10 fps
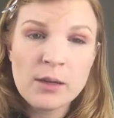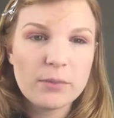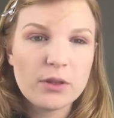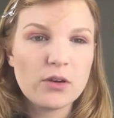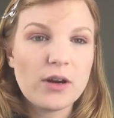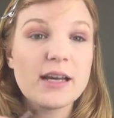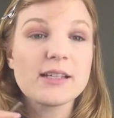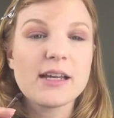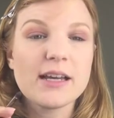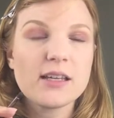but the grey
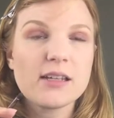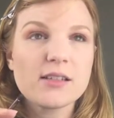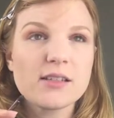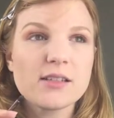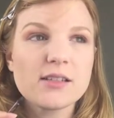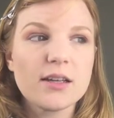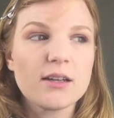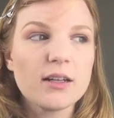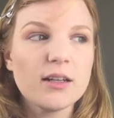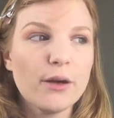is like
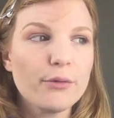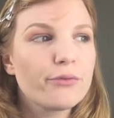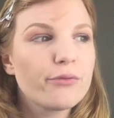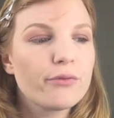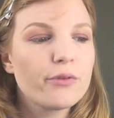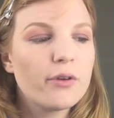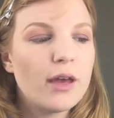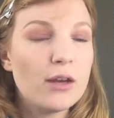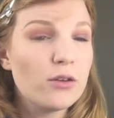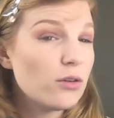subtle enough
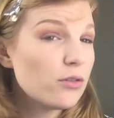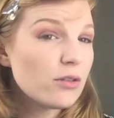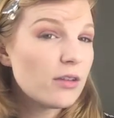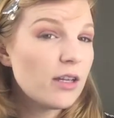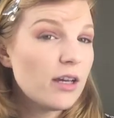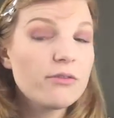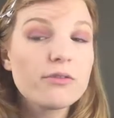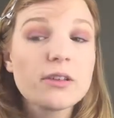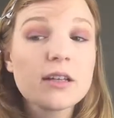and neutral enough